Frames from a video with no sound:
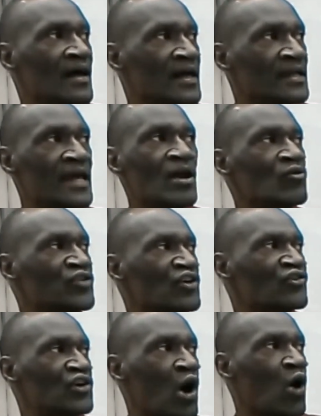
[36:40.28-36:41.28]
and they don't
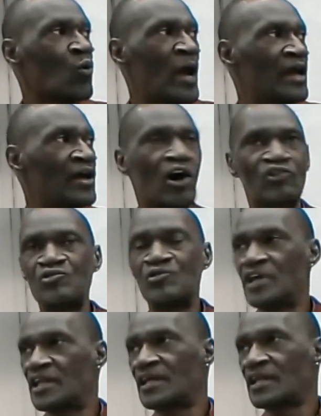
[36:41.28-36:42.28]
just go away because you
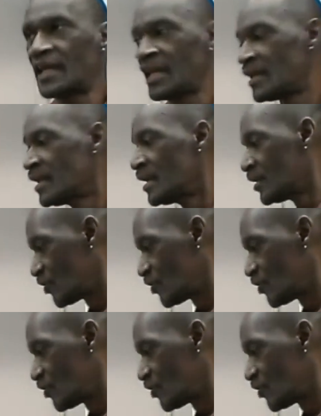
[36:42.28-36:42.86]
get clean. The